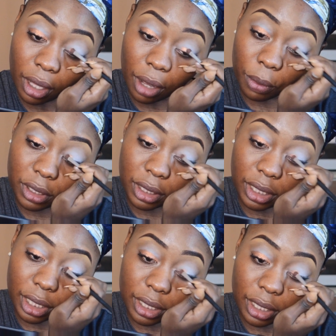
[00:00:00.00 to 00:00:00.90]
I wasn't
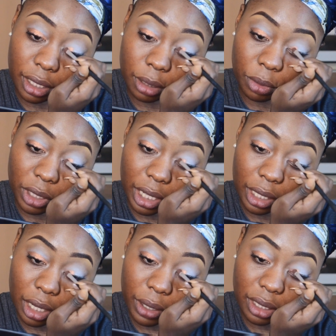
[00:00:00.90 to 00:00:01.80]
dating anybody,
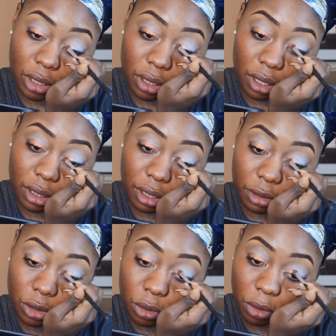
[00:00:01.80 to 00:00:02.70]
and when I say
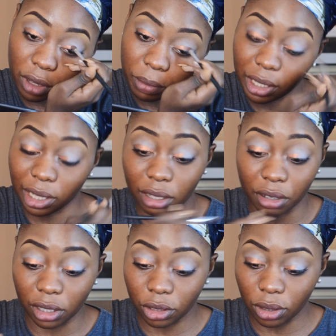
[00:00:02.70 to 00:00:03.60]
2012, I mean like
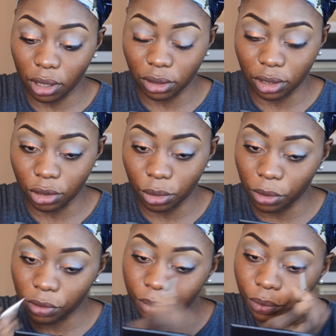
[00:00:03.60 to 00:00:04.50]
early
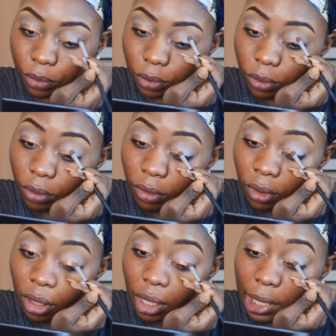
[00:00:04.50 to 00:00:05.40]
2012
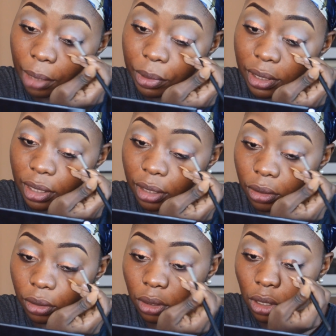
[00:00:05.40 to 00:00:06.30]
I'd been
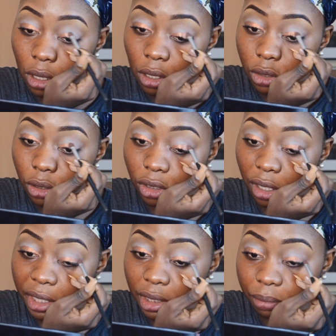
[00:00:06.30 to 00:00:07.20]
single. So
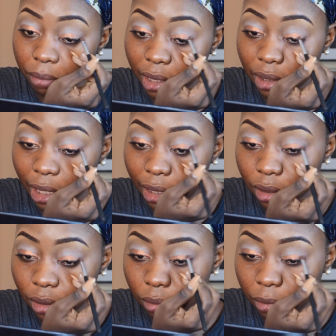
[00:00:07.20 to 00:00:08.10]
during
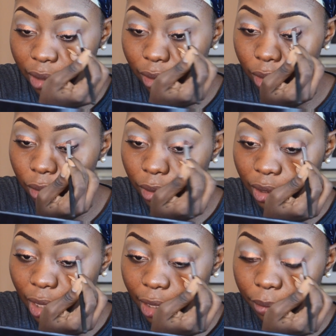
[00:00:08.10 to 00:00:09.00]
my single
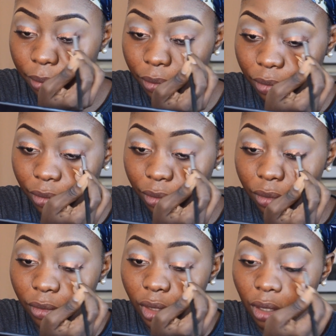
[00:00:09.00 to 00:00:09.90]
time,
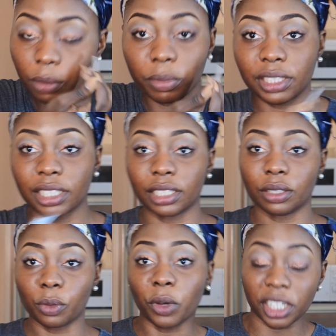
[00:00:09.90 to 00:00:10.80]
basically
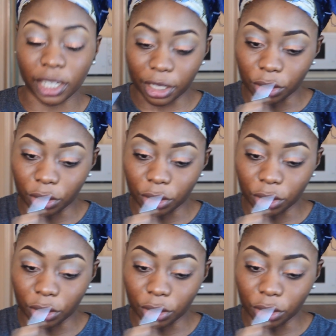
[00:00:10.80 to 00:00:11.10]
what did I